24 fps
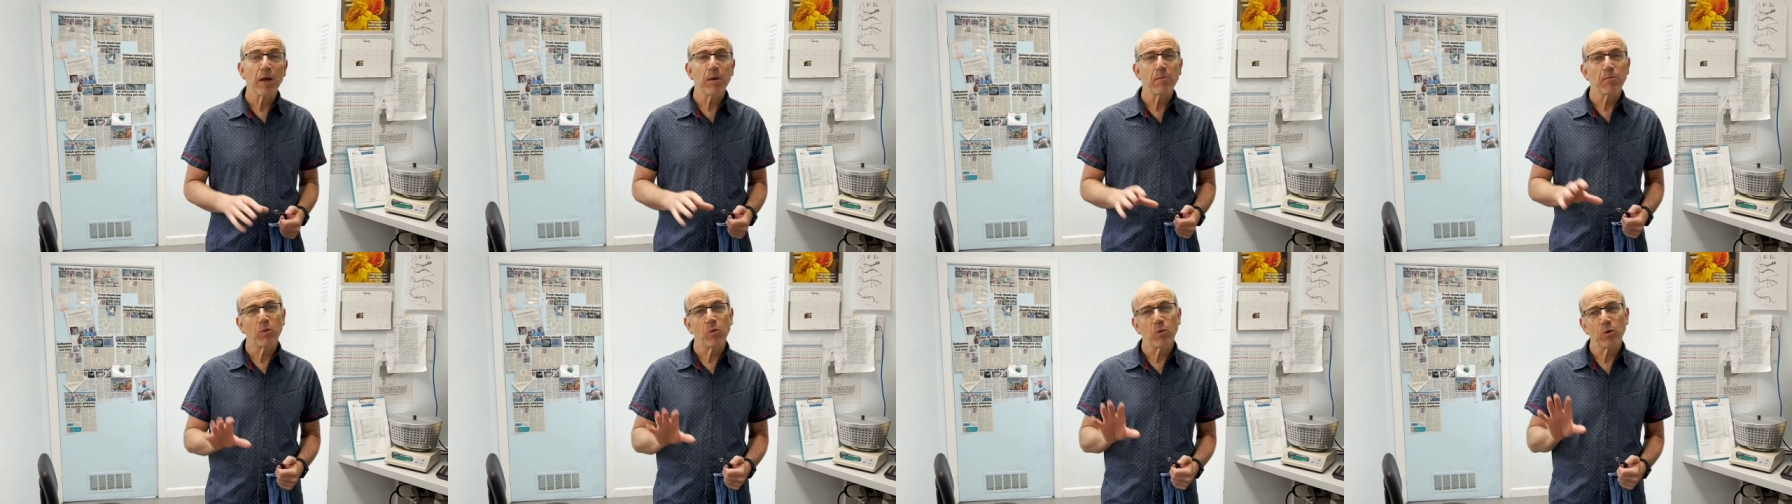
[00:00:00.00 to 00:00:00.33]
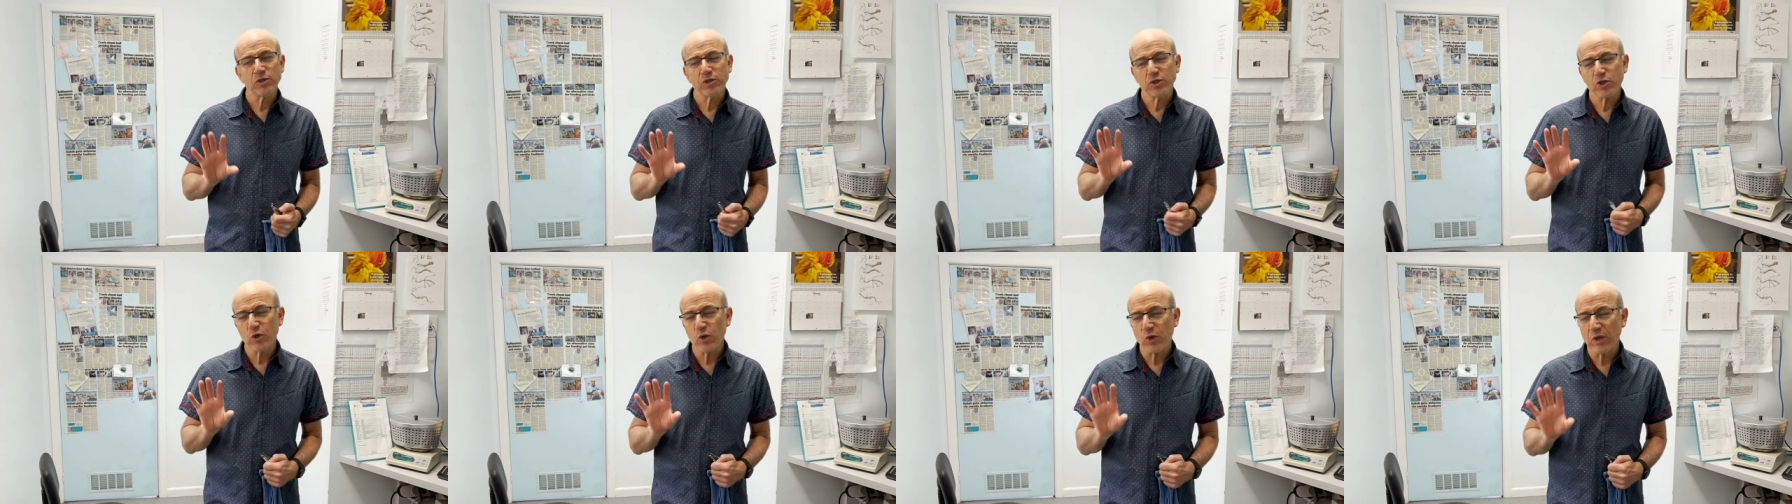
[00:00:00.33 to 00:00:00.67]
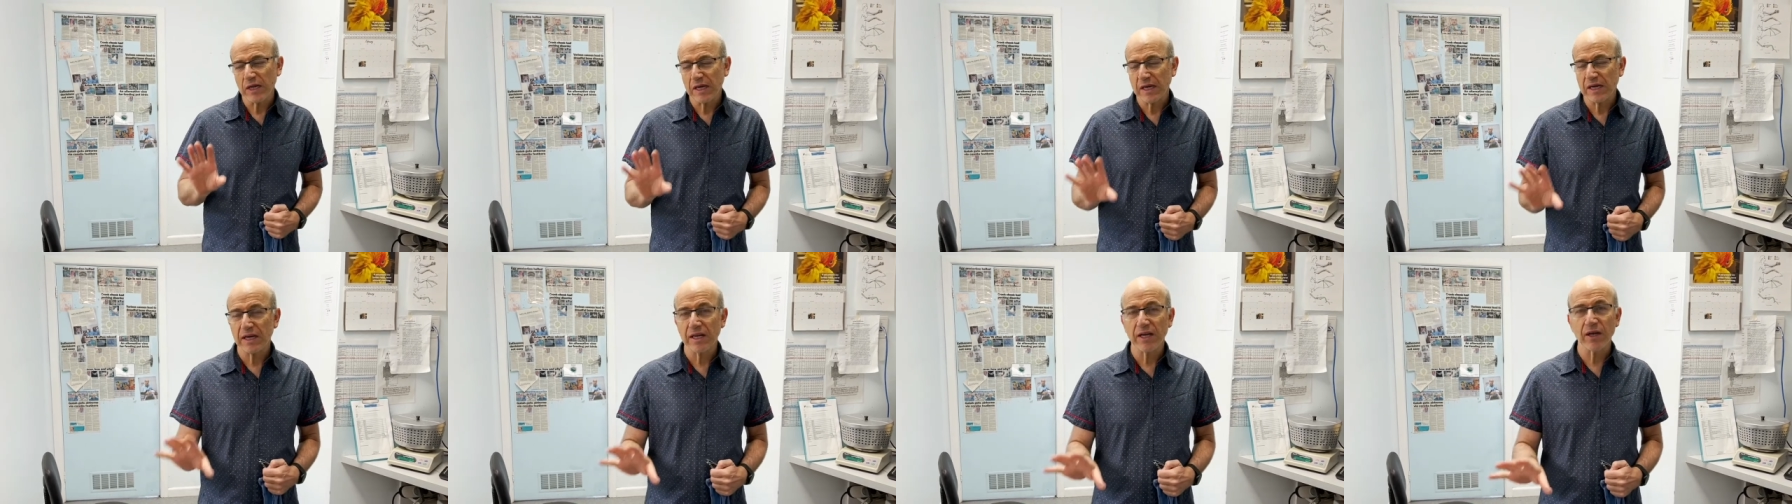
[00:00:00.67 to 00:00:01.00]
But what's
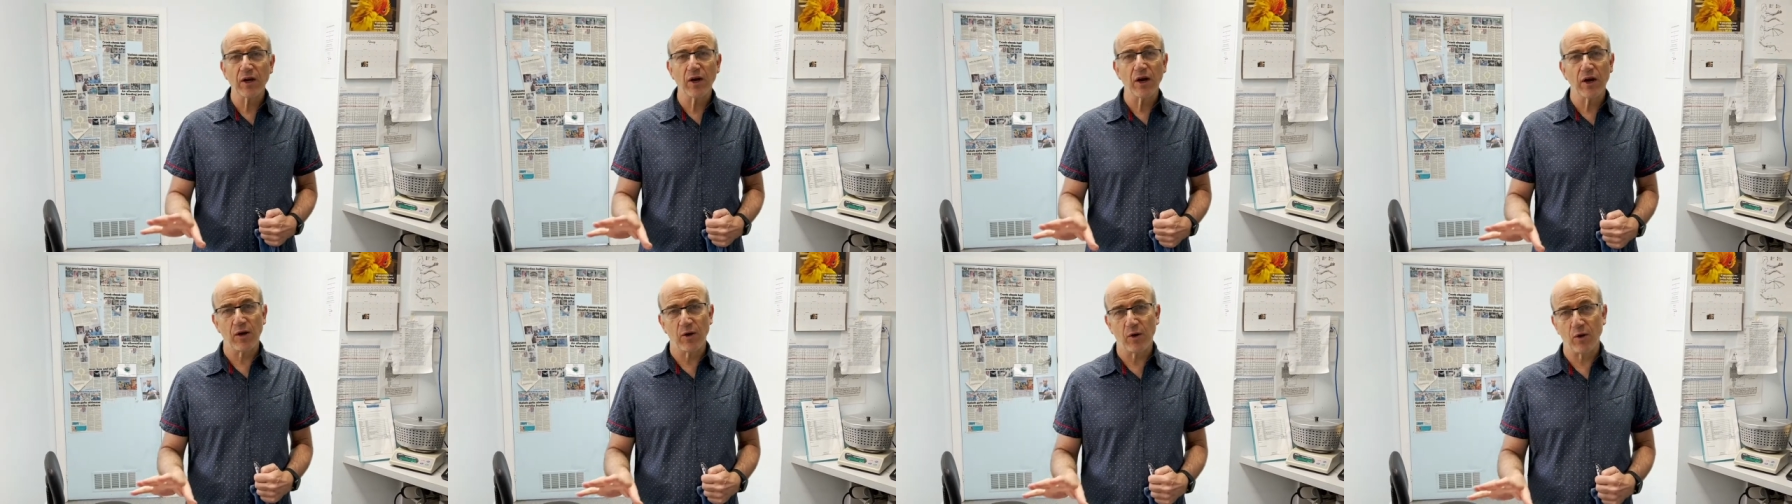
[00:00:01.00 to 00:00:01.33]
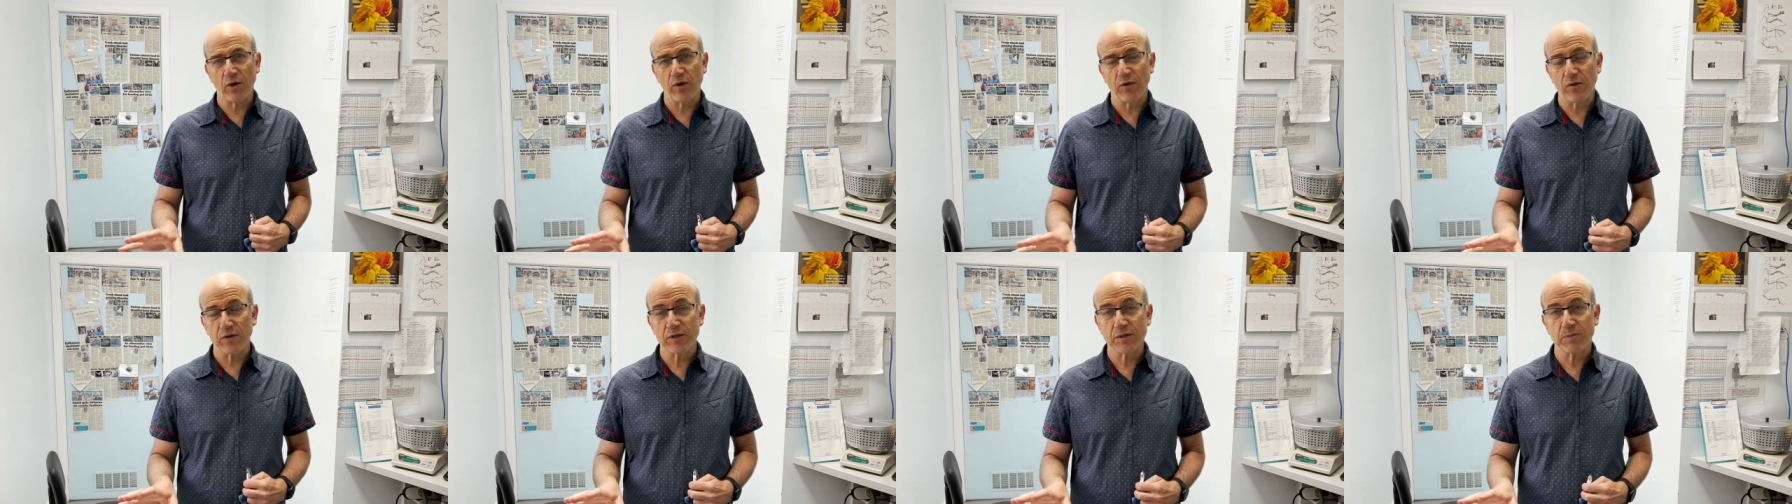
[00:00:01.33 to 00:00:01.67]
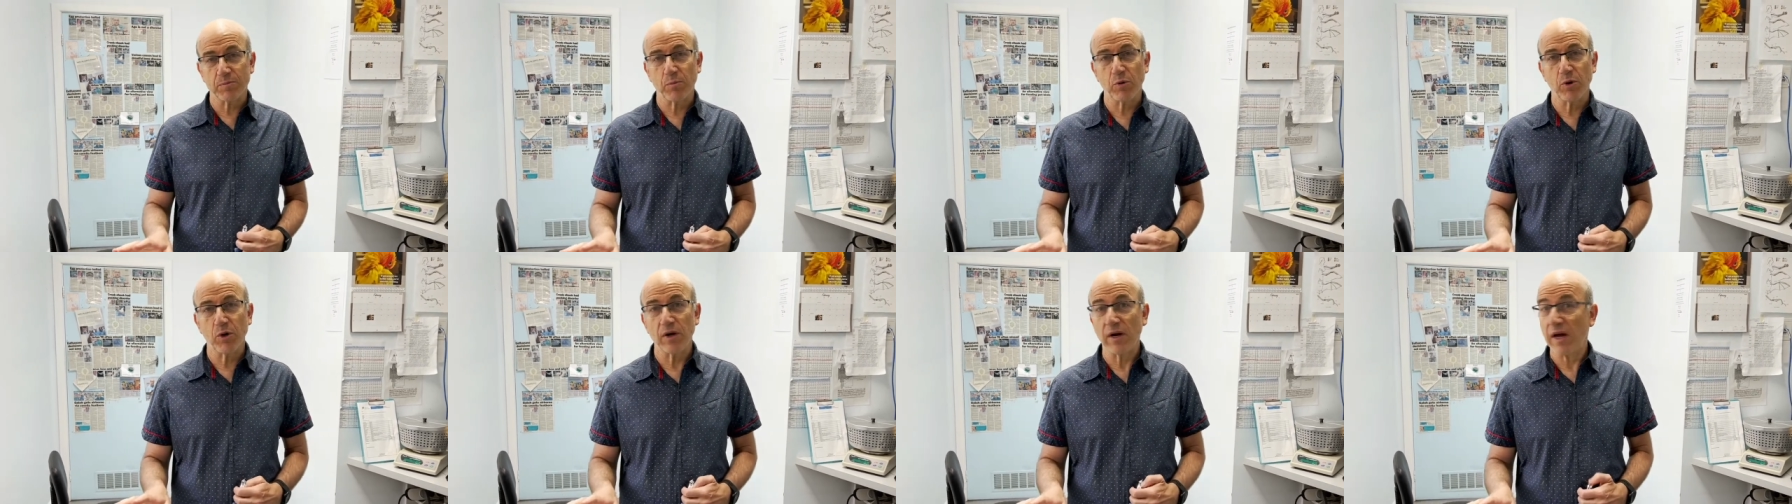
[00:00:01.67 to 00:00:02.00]
uniquely going on in this
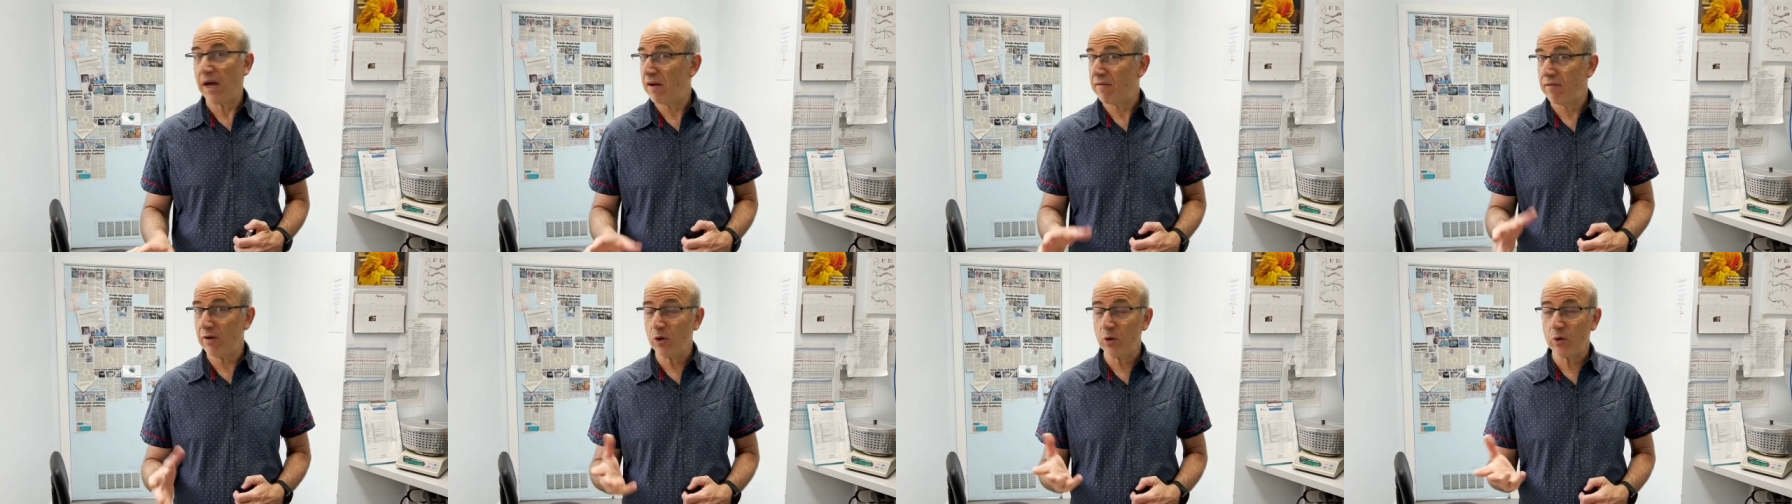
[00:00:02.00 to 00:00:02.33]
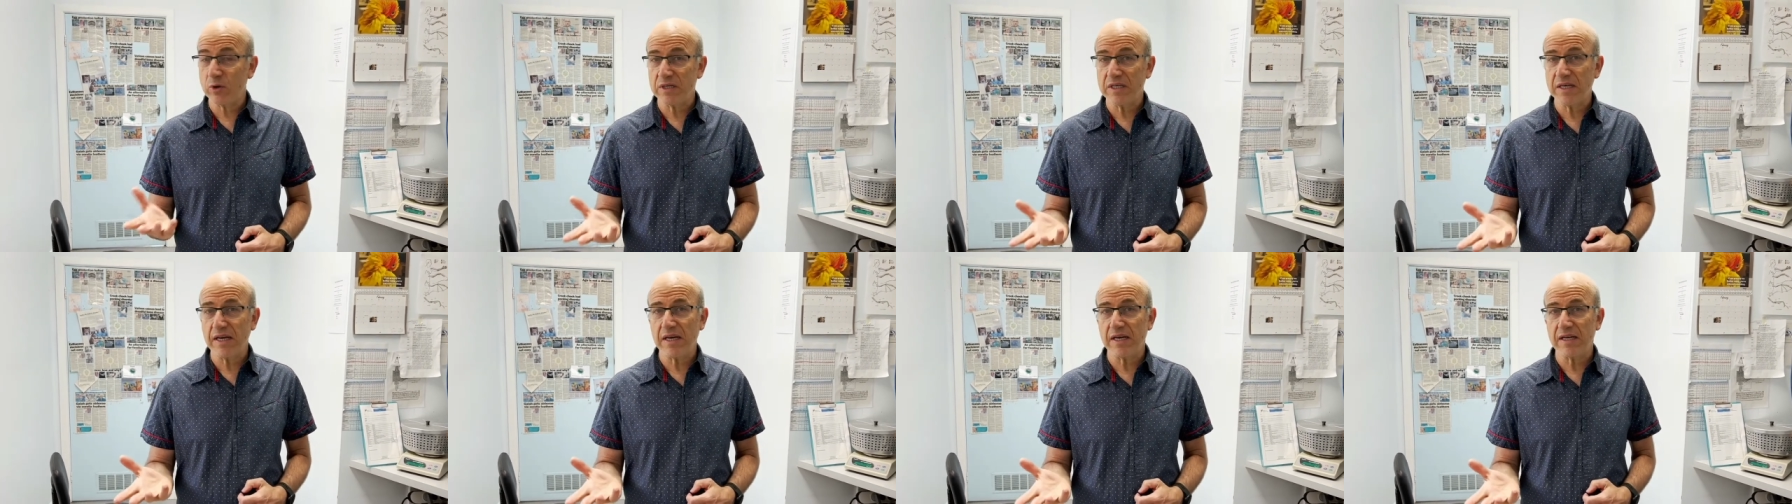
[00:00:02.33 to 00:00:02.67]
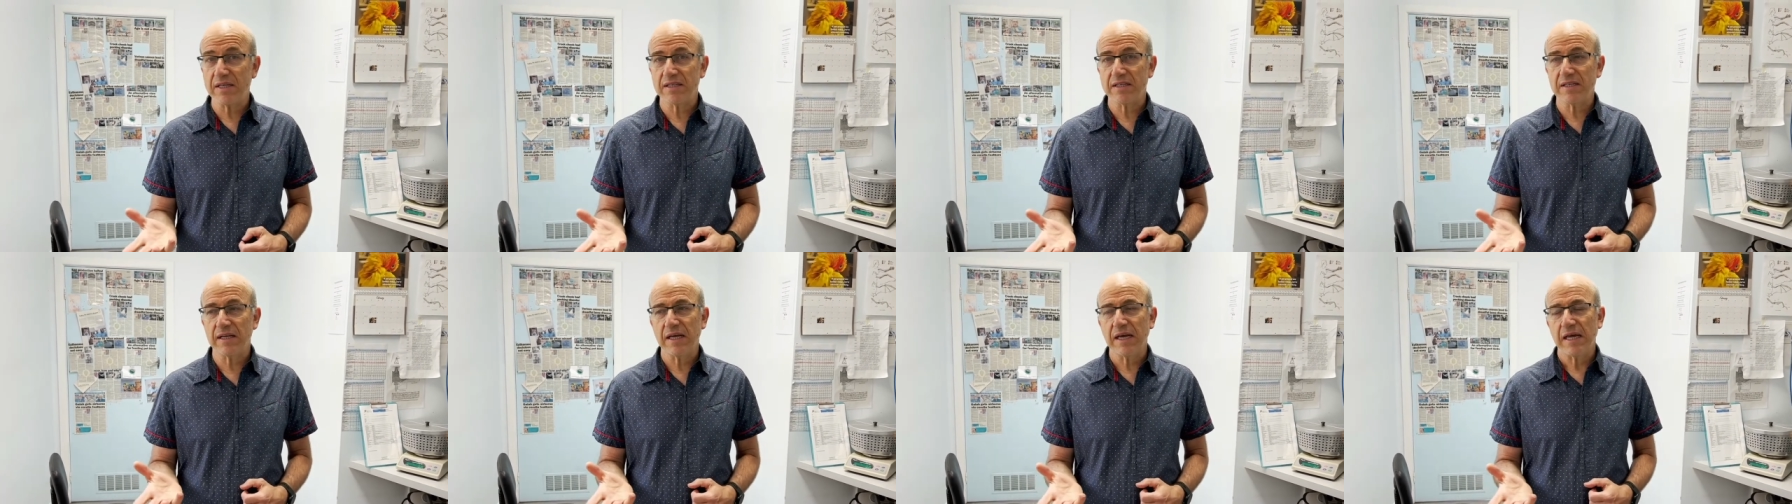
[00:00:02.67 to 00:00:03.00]
bird, I haven't looked
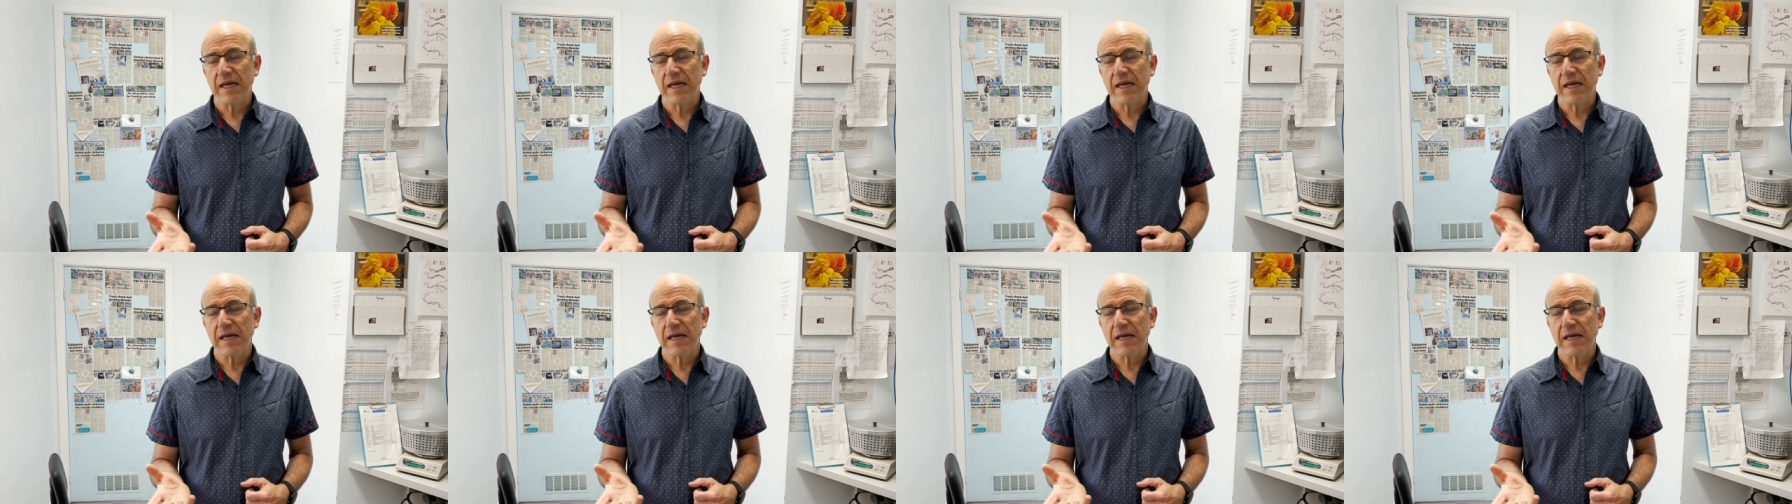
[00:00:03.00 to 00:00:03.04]
yet,